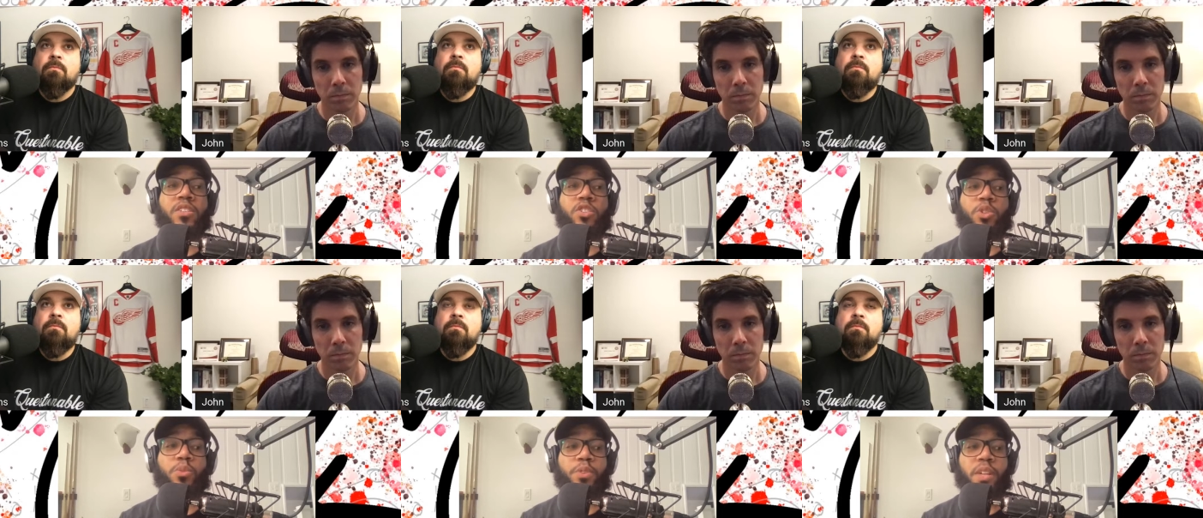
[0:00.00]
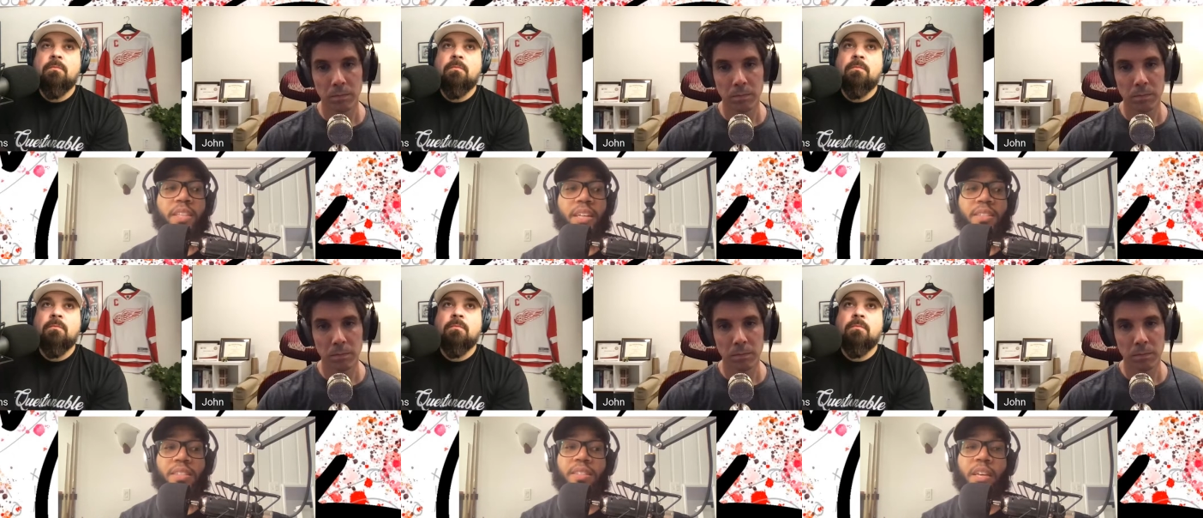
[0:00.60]
Speaker 1: Do you feel like that's
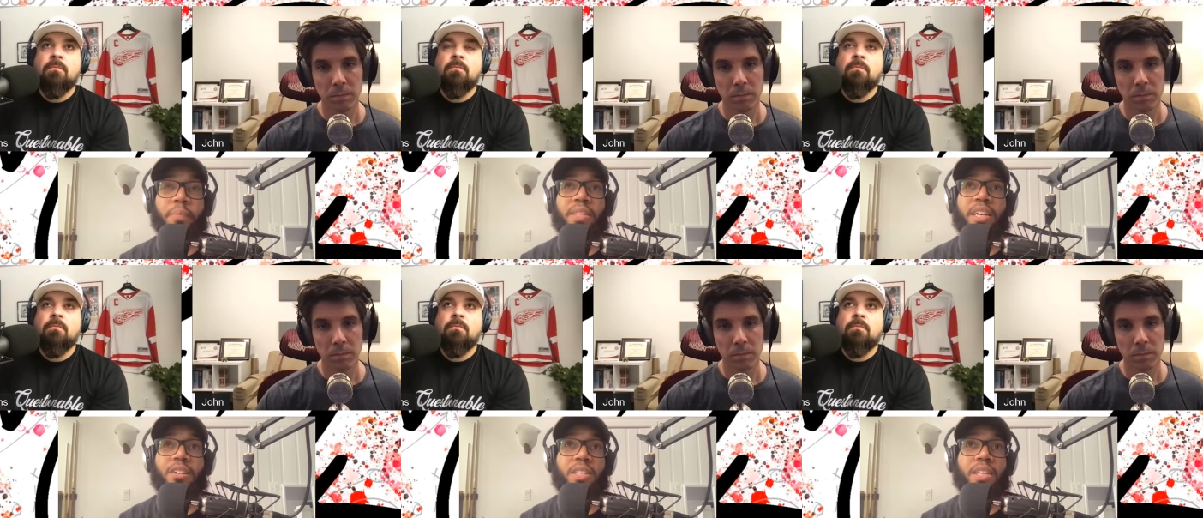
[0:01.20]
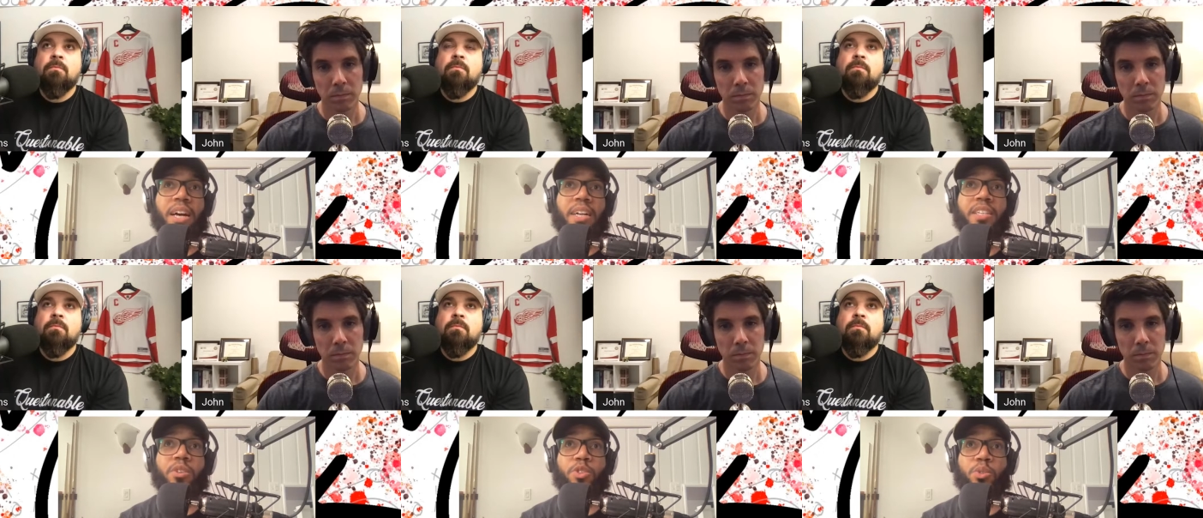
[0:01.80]
the same mentality in
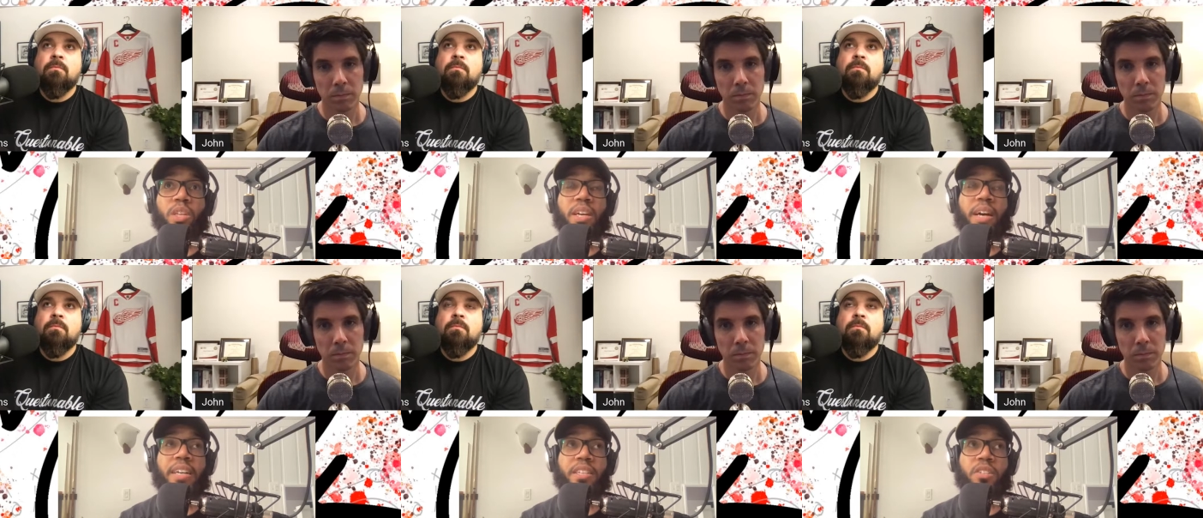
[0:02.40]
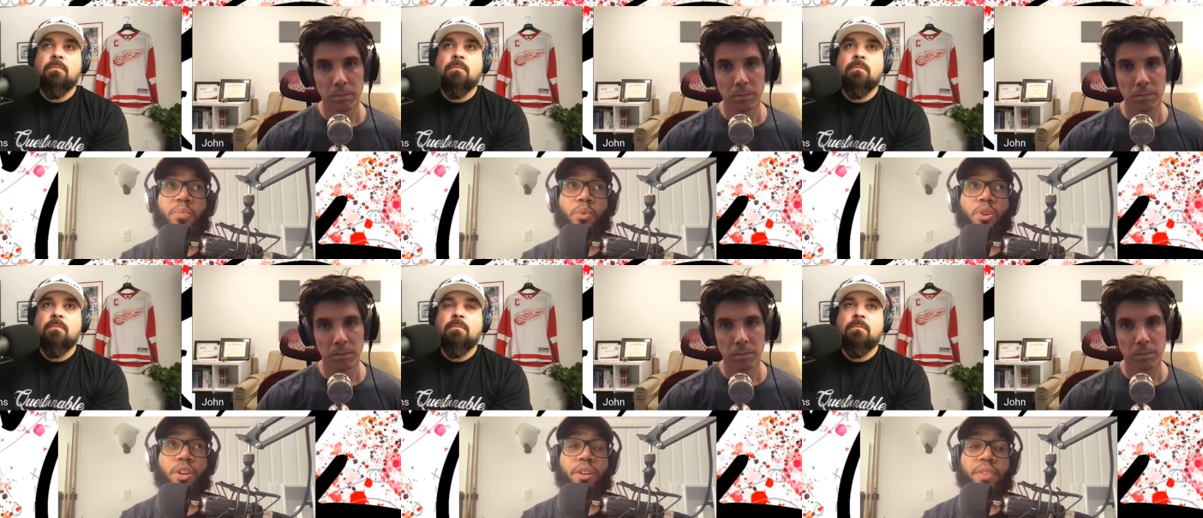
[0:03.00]
hockey, or do you think hockey is
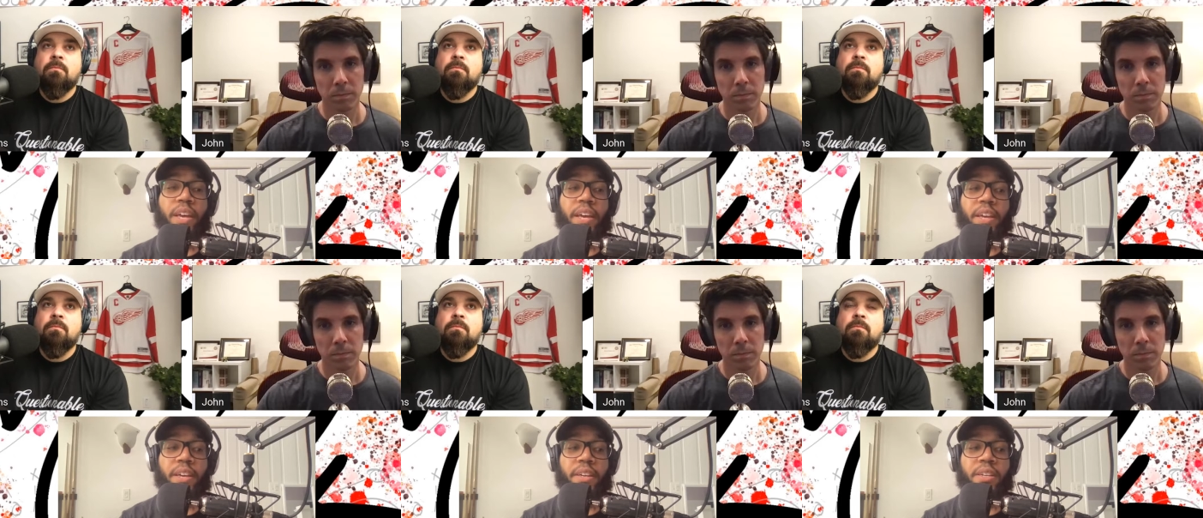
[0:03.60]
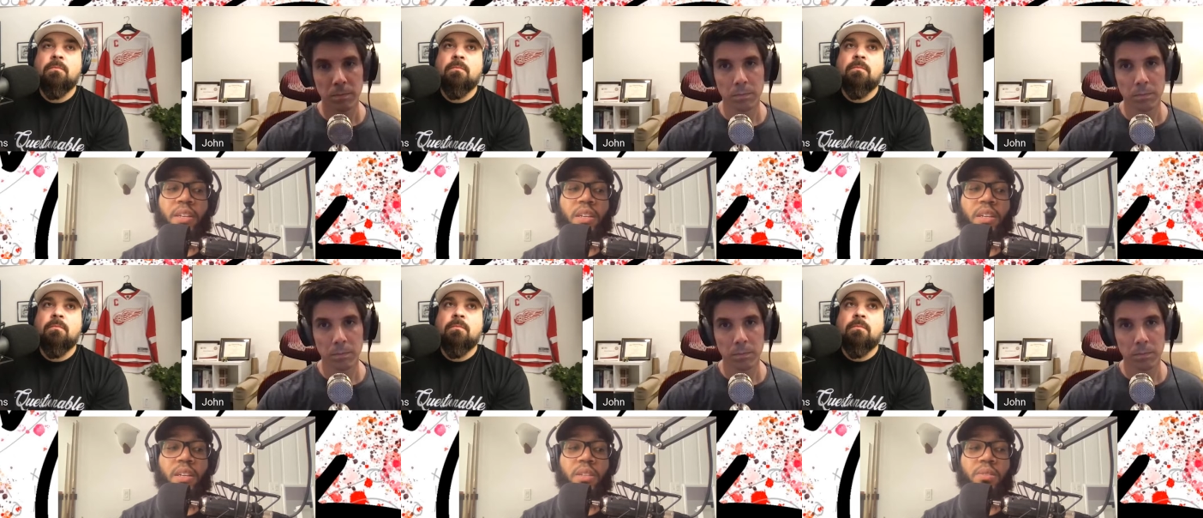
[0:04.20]
more of a
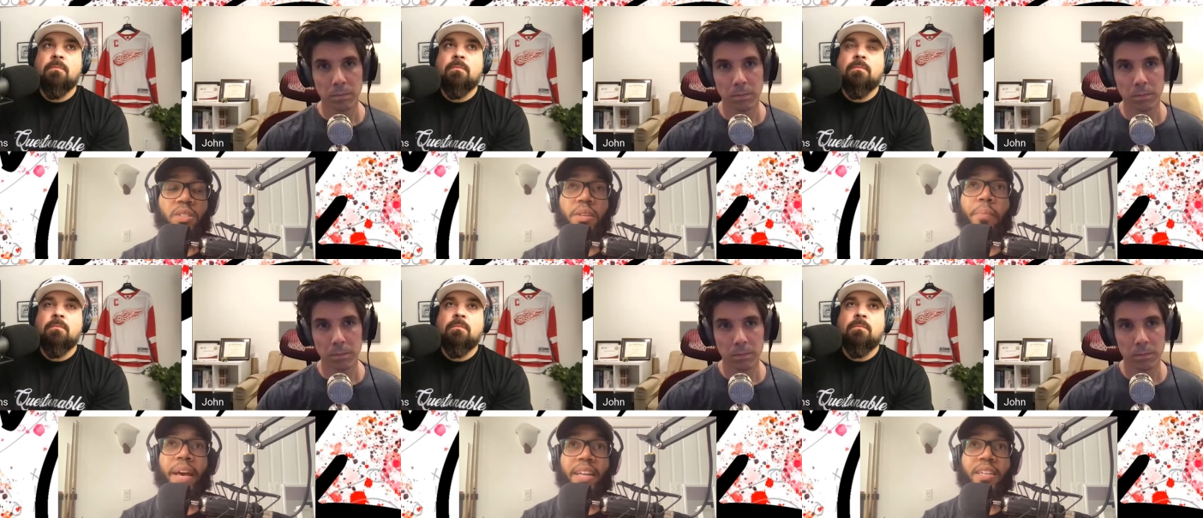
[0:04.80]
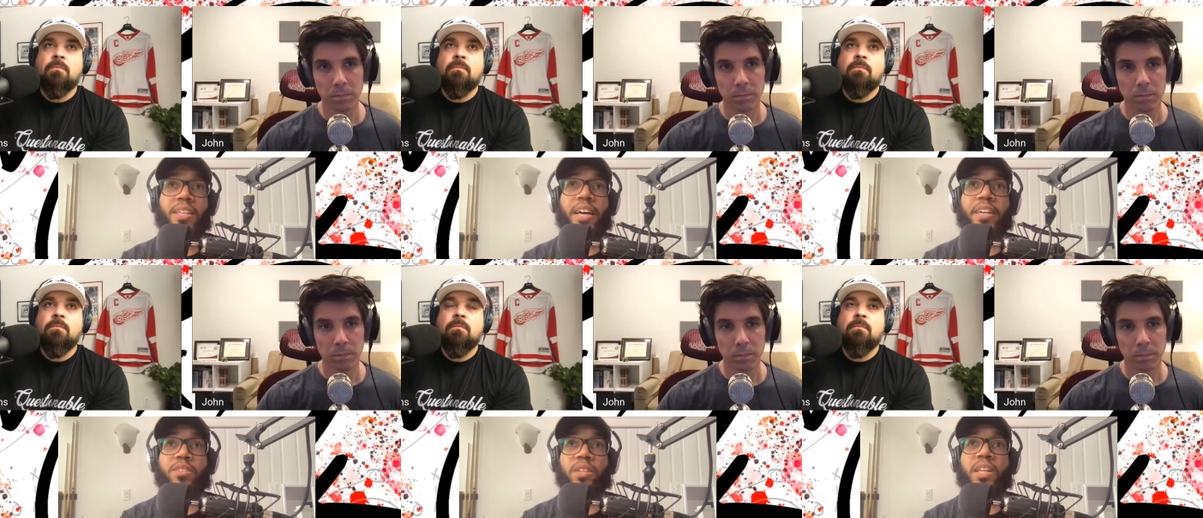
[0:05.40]
schematic,
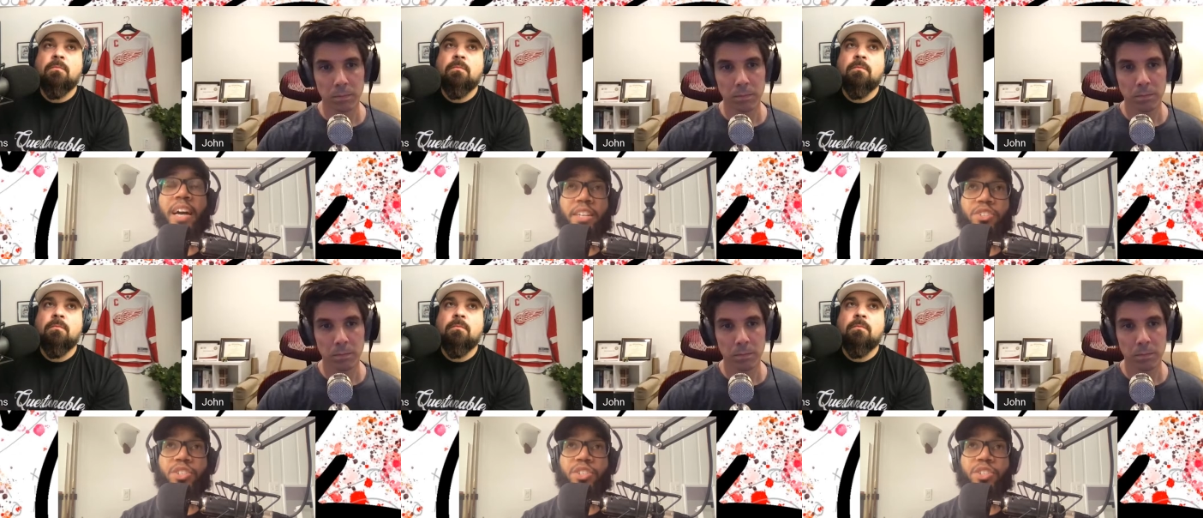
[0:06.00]
like line